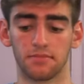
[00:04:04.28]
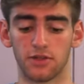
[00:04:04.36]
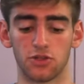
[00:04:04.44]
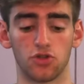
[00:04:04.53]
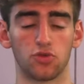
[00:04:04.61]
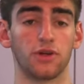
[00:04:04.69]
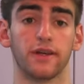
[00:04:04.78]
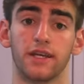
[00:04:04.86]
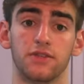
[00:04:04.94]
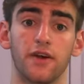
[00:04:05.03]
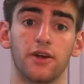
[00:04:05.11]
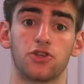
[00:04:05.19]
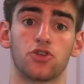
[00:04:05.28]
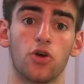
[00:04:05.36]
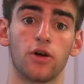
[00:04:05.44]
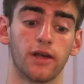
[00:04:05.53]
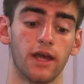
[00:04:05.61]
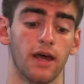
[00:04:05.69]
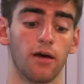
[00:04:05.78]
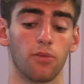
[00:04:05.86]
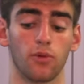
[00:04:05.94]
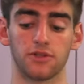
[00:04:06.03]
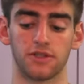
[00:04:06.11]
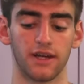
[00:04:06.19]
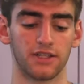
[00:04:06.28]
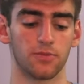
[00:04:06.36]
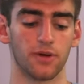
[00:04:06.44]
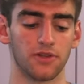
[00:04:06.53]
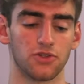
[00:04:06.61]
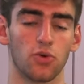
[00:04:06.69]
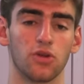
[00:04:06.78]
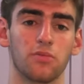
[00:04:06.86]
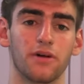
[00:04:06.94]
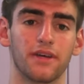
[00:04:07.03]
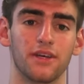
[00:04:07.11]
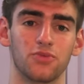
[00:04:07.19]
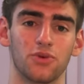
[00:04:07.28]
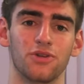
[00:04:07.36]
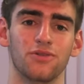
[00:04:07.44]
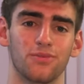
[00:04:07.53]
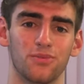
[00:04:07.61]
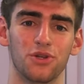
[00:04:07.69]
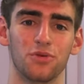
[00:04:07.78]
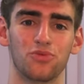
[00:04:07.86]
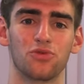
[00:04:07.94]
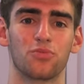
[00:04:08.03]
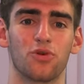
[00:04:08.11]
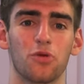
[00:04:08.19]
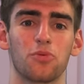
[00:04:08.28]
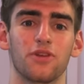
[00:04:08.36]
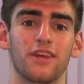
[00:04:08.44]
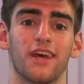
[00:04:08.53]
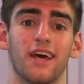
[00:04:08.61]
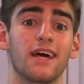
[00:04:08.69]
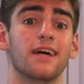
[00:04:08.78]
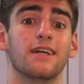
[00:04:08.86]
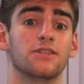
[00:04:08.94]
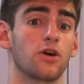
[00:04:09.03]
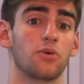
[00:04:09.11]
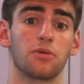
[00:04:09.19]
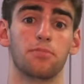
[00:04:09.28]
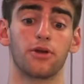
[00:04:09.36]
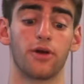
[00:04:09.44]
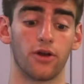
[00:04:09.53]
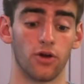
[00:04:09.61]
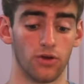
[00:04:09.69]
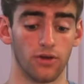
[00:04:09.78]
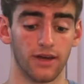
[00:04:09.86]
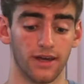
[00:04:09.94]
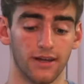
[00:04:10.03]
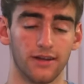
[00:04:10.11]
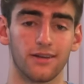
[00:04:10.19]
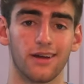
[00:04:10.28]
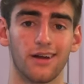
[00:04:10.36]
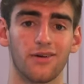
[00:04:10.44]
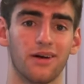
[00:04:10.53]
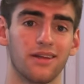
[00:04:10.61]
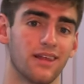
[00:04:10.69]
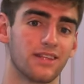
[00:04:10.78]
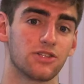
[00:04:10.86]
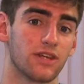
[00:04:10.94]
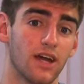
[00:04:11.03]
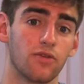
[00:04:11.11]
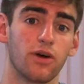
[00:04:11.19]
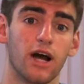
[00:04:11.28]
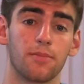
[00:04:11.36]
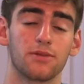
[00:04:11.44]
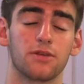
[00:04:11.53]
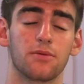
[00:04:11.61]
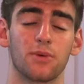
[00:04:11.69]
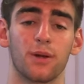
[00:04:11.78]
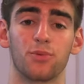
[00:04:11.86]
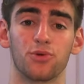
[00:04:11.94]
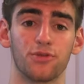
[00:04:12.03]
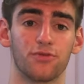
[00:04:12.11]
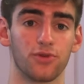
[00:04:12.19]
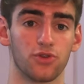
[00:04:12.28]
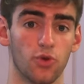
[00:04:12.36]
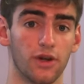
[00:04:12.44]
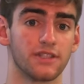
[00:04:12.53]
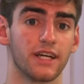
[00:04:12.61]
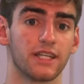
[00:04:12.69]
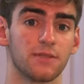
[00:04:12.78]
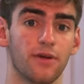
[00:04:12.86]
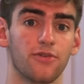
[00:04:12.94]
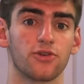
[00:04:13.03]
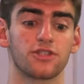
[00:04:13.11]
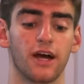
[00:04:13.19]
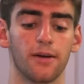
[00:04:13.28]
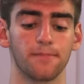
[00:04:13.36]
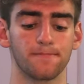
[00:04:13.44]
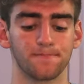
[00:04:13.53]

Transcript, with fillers: as usual, is very strong, but what's nice about this Golden Monkey is when you when you brew it properly, it's not really bitter at all. And uh, that's kind of what happened to me when I brewed it for 20 seconds my first time.